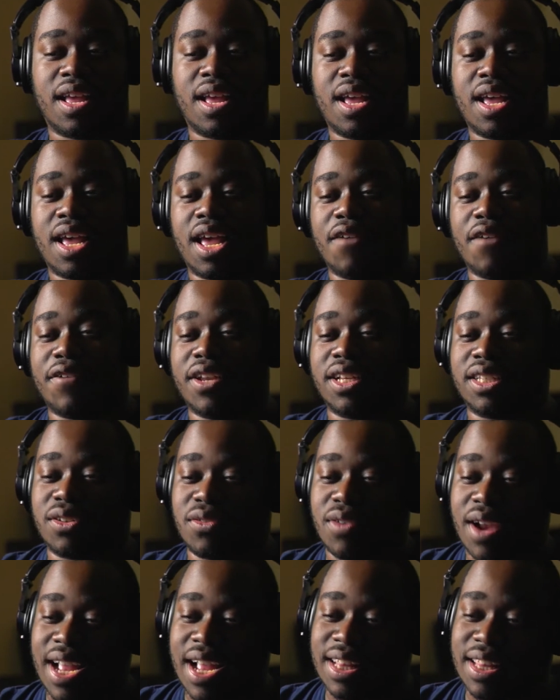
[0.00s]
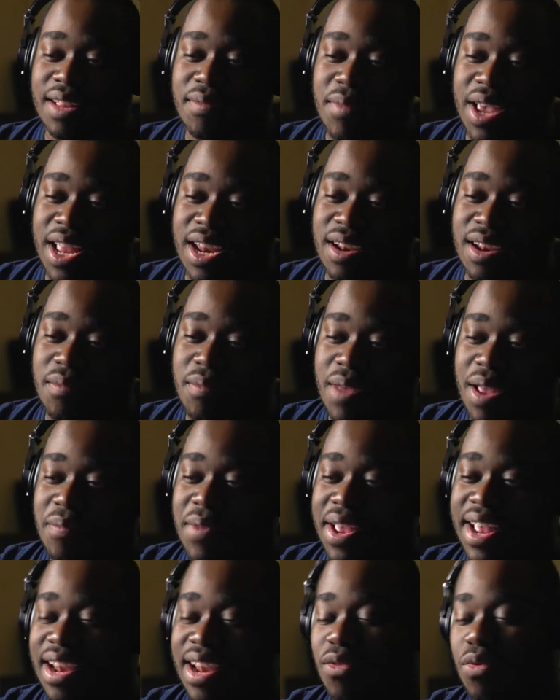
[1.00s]
If it is a right, then made an amendment
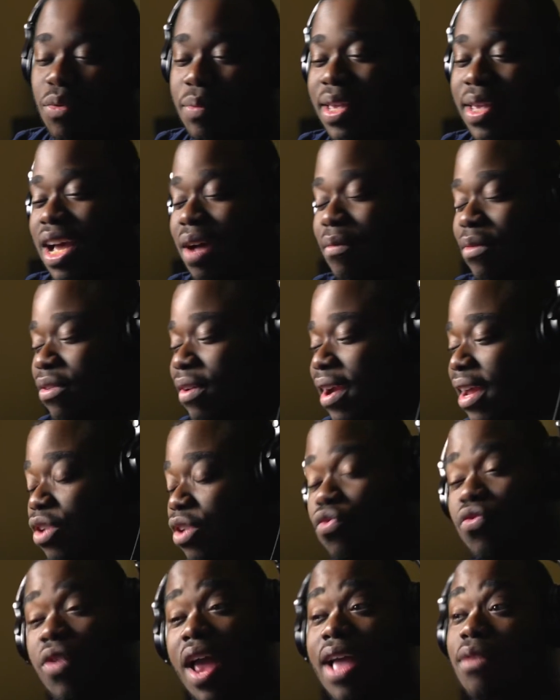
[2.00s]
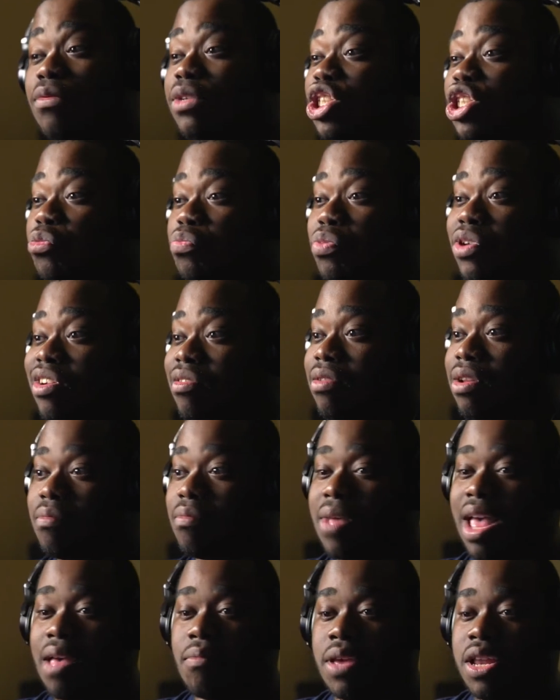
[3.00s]
and it will become a right. You're right. We should put an
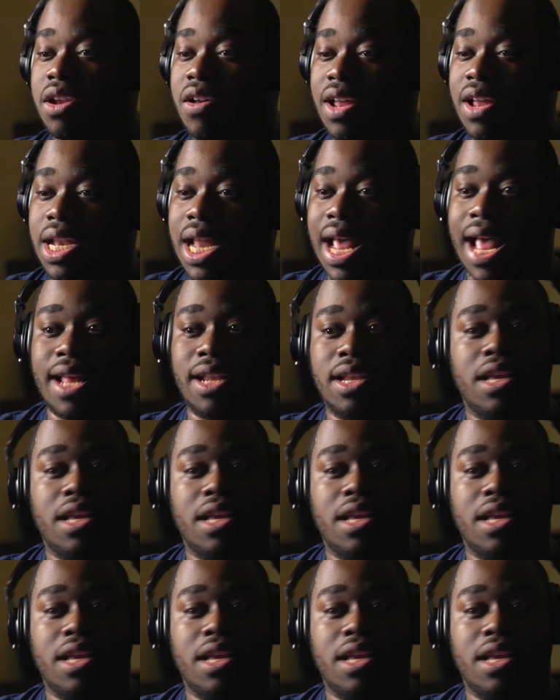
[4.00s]
amendment on that.